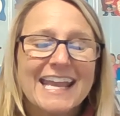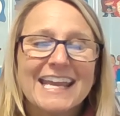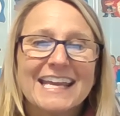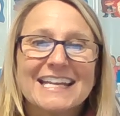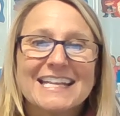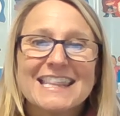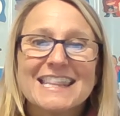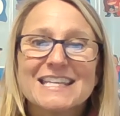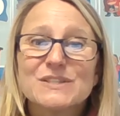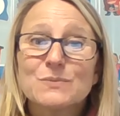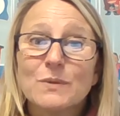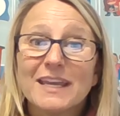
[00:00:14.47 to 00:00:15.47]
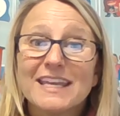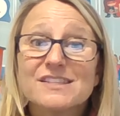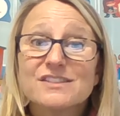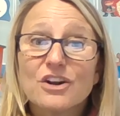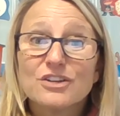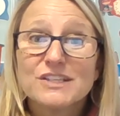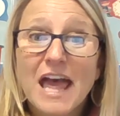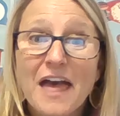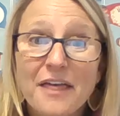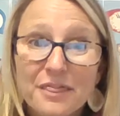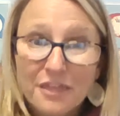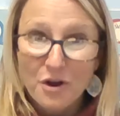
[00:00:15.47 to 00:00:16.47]
And this week, it's our
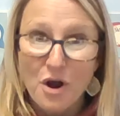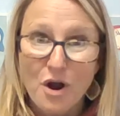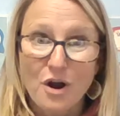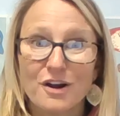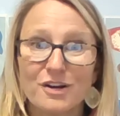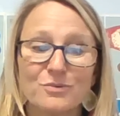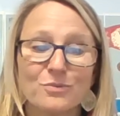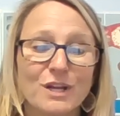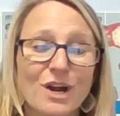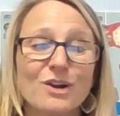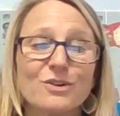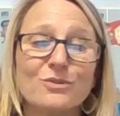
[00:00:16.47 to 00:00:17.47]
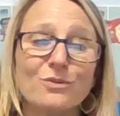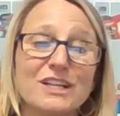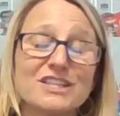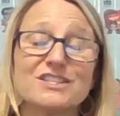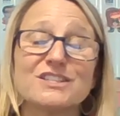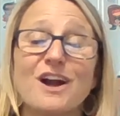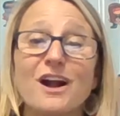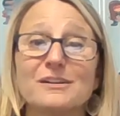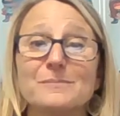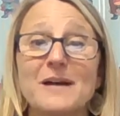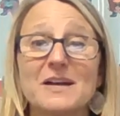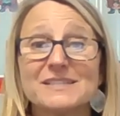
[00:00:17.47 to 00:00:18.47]
10th card. We are going to talk
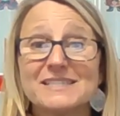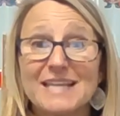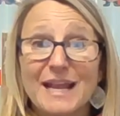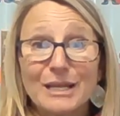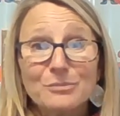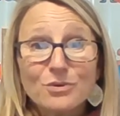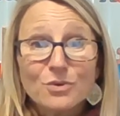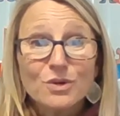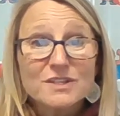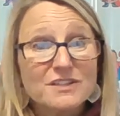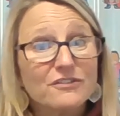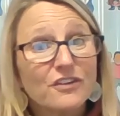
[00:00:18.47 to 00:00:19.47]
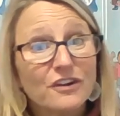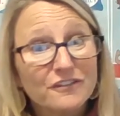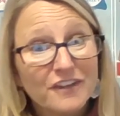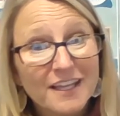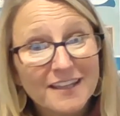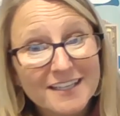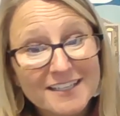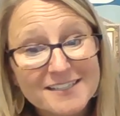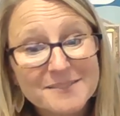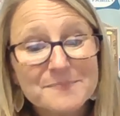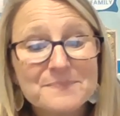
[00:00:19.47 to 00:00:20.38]
about same or different feelings.